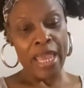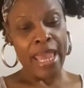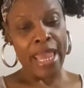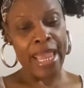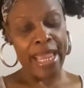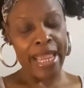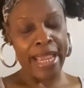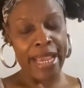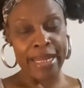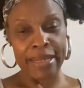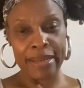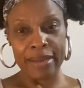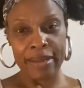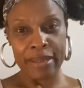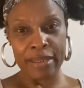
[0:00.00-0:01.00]
And
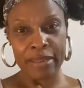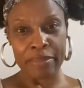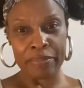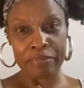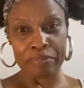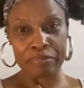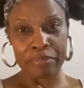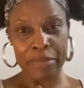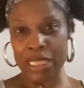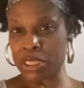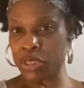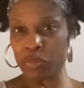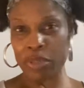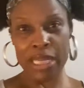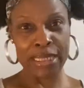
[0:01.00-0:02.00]
uh,
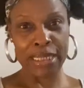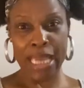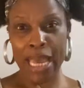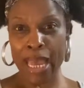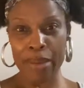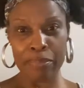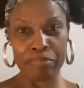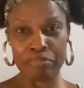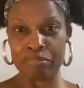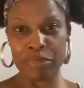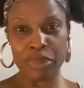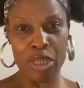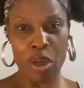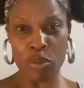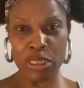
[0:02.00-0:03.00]
until next time,
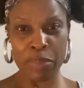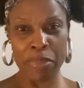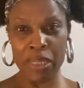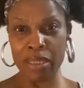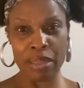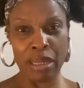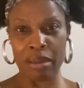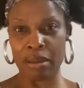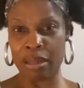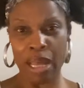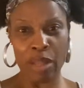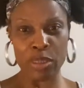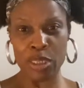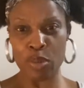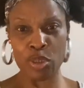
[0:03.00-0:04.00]
talk to me. Uh,
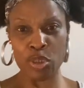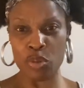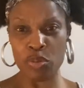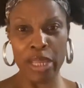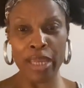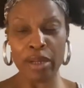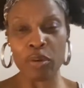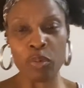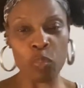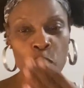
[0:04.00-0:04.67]
I'll talk to you later.